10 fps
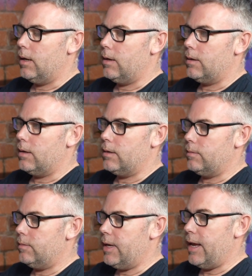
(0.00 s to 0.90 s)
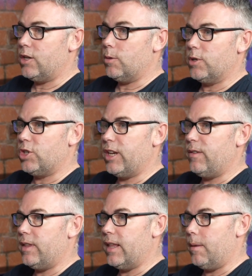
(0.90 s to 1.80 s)
And he ended up
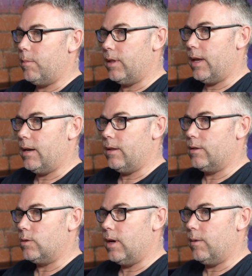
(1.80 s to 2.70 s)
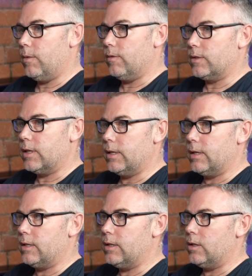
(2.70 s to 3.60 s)
achieving that by the end of the 12 months.
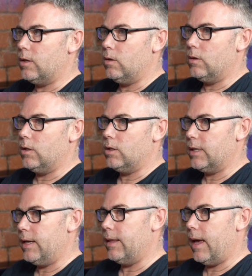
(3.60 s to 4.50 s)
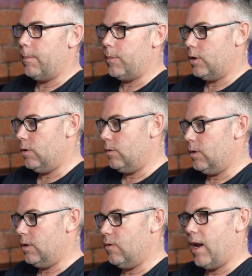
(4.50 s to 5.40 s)
And you see that, but
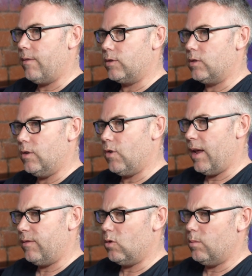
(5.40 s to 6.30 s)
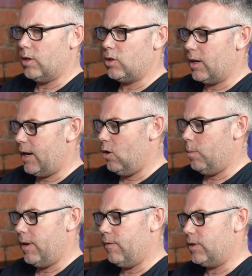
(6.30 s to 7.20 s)
you got to have almost like a
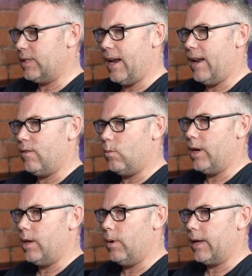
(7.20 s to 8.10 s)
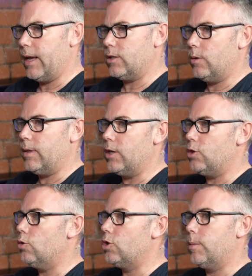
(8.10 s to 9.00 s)
little bit of a sat nav on where you want to get to, and
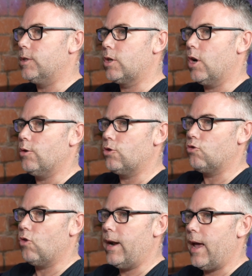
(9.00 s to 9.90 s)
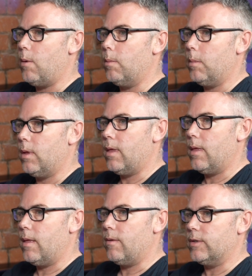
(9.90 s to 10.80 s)
then it's your job as a coach to try and help
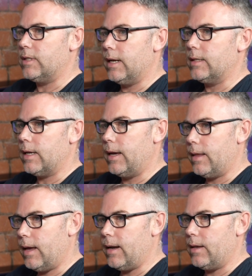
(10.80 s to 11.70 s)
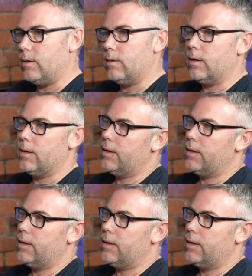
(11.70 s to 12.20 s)
facilitate that. Now you